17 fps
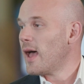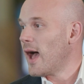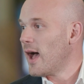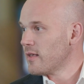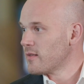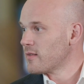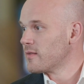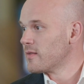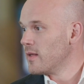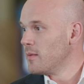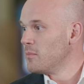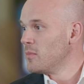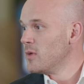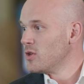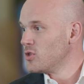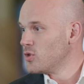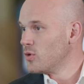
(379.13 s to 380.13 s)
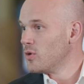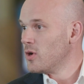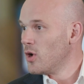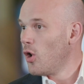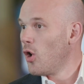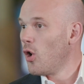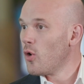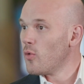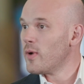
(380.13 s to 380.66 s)
asks them to
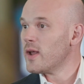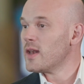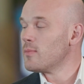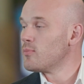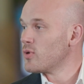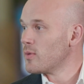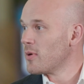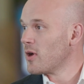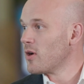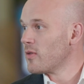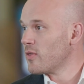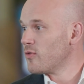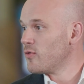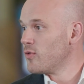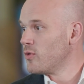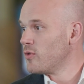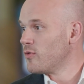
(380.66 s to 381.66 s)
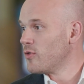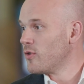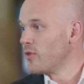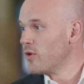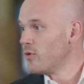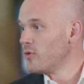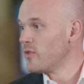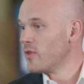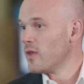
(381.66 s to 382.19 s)
already prepare the food for
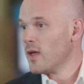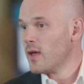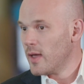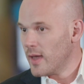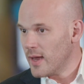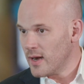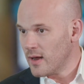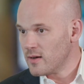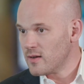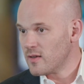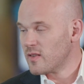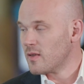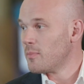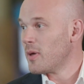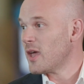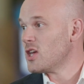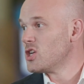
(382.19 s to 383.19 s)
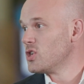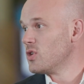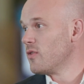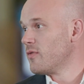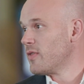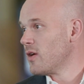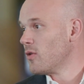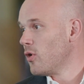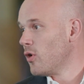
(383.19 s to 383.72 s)
those in anticipation
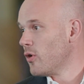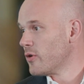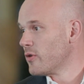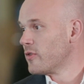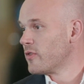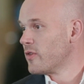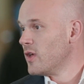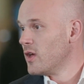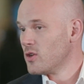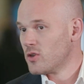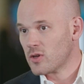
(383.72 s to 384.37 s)
of their orders,